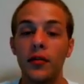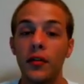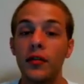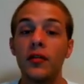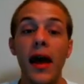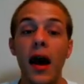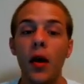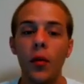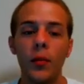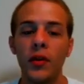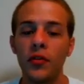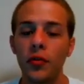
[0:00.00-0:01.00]
just now
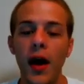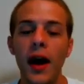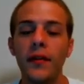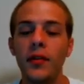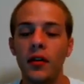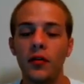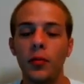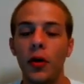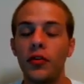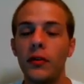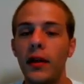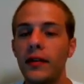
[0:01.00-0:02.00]
when we derived the
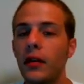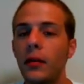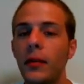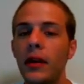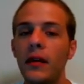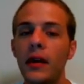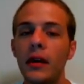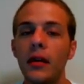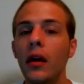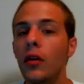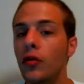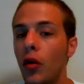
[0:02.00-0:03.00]
expression, that's going to be the
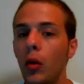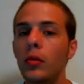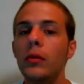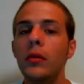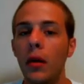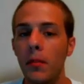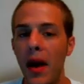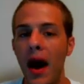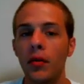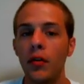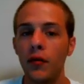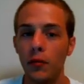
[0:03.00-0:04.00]
total
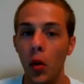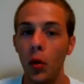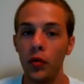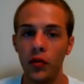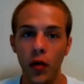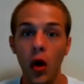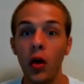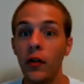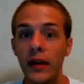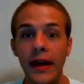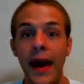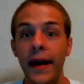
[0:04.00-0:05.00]
amount of moles of all
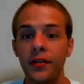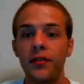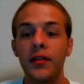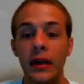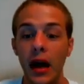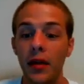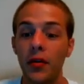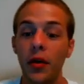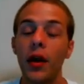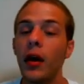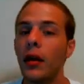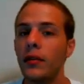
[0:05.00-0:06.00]
of the gases
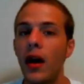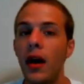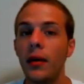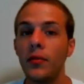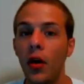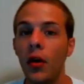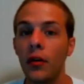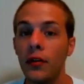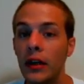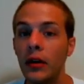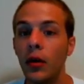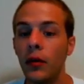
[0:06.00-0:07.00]
together times
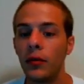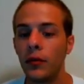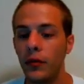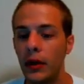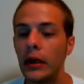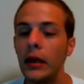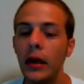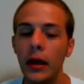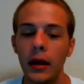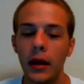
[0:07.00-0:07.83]
RT over V.